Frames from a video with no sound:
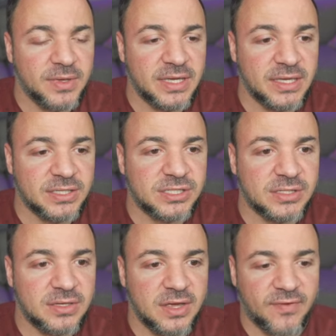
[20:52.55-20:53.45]
is
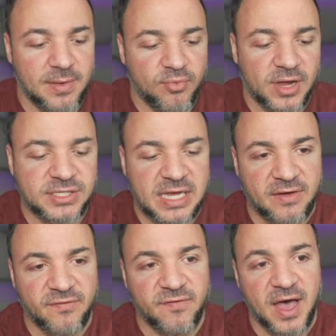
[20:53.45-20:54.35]
if I press
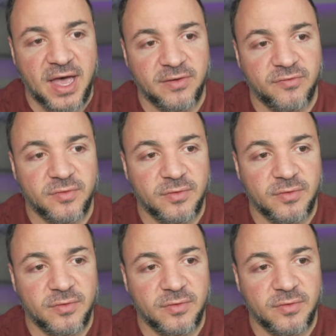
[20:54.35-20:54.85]
F5,